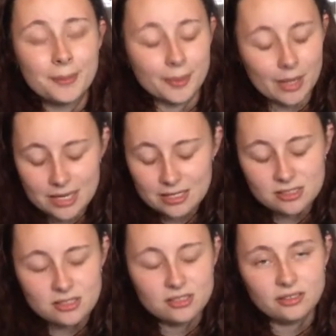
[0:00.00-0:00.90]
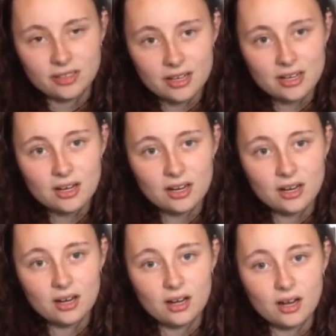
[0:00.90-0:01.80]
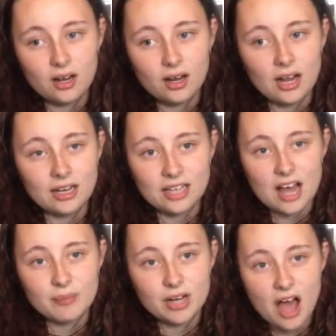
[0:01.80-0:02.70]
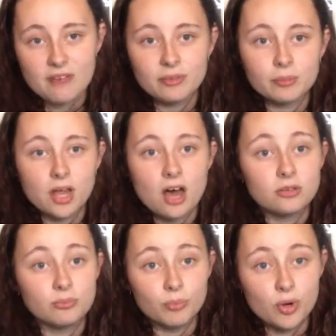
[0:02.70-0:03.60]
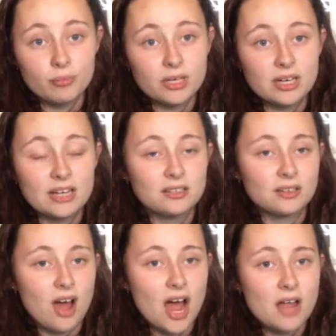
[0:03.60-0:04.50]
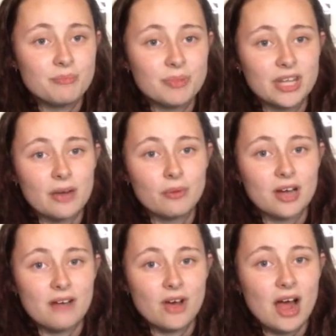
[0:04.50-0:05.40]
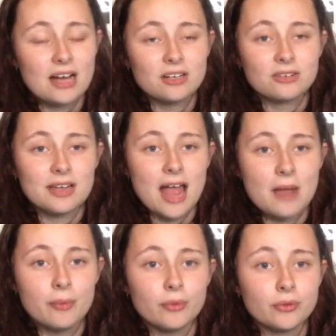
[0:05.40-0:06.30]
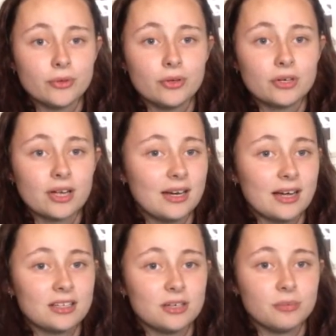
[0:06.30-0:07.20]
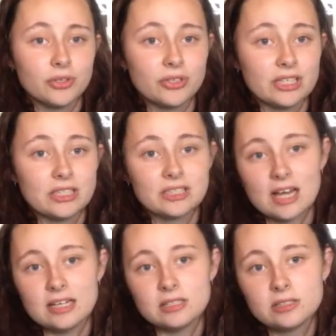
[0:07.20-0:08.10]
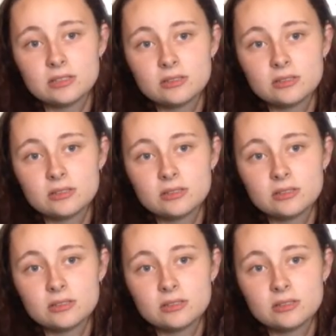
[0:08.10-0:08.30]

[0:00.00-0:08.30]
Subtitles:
Police did examine Ivan Milat's movement at the time, but they were never actually able to connect him to this case.